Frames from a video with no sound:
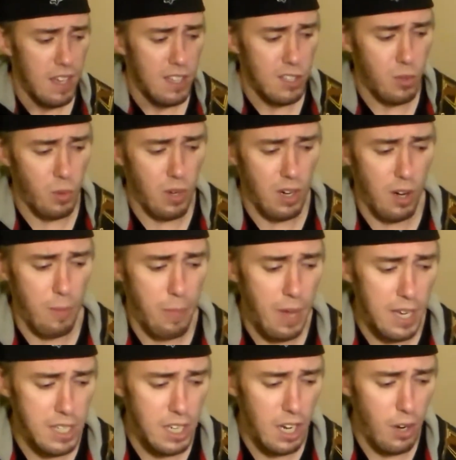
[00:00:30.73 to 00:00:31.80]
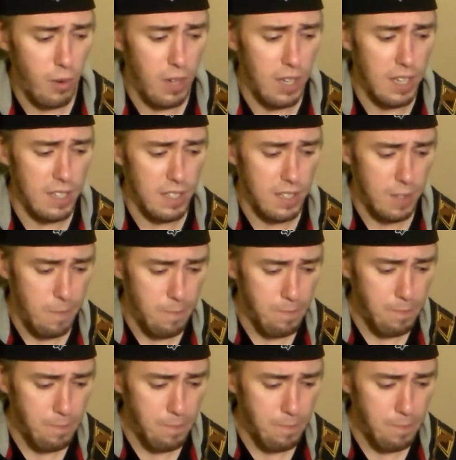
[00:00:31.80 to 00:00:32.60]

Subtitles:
So what an arpeggio is